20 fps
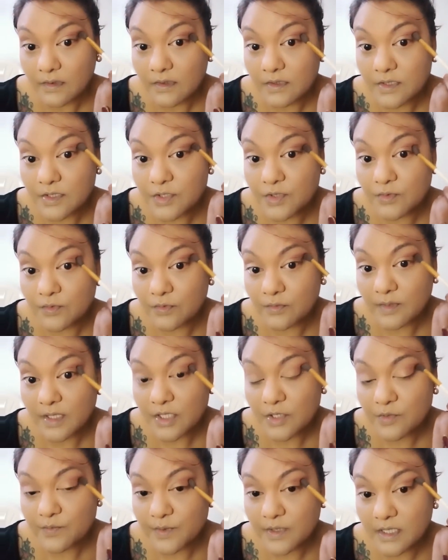too
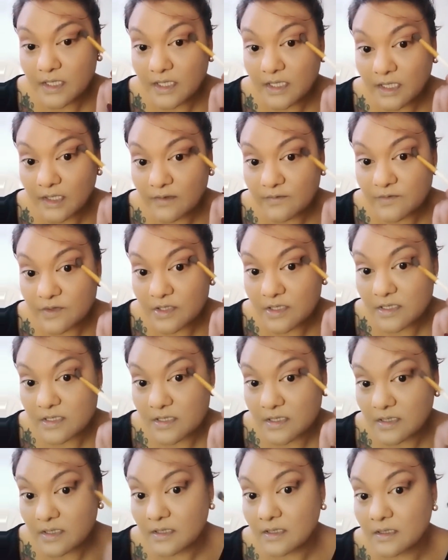much, but then kind of just
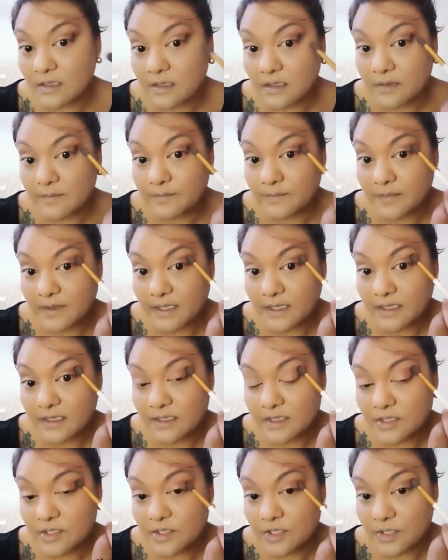blend
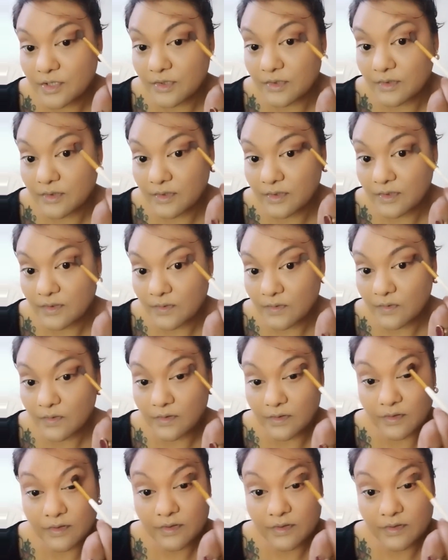it here in the corner